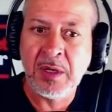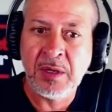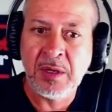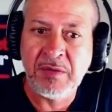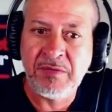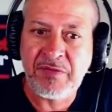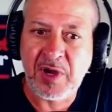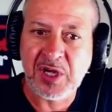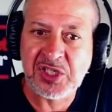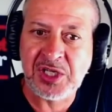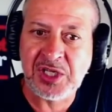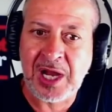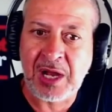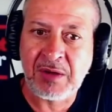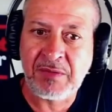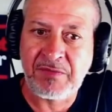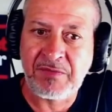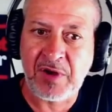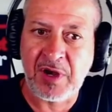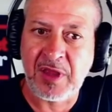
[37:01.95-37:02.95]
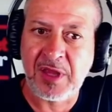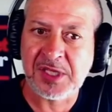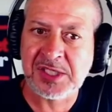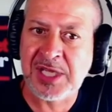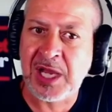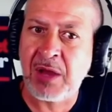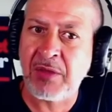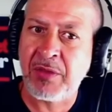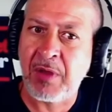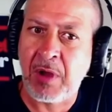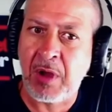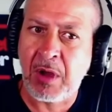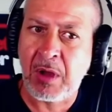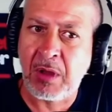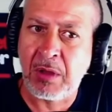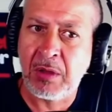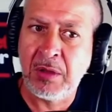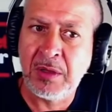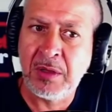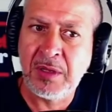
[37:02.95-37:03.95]
function out in front of the South
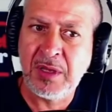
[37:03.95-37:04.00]
Hall.